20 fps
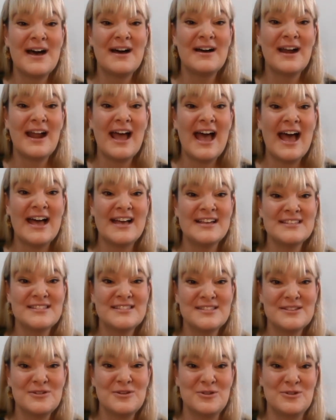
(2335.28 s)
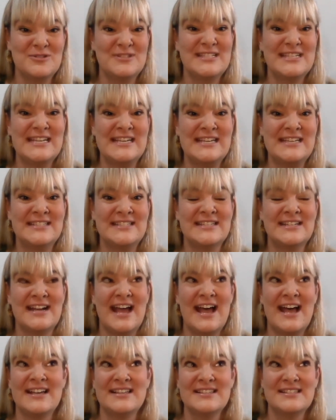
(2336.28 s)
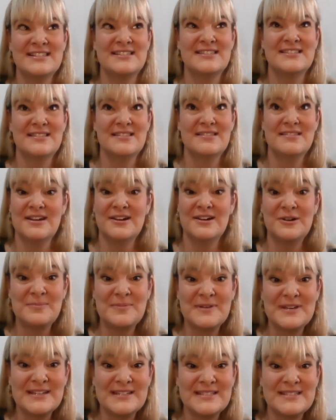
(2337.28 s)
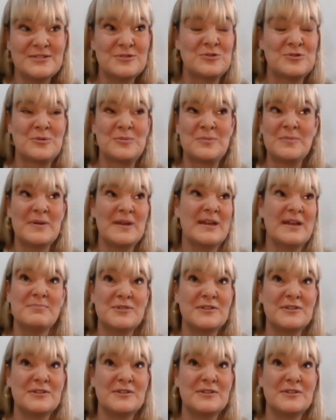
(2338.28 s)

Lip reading: about, as OTs and as therapists or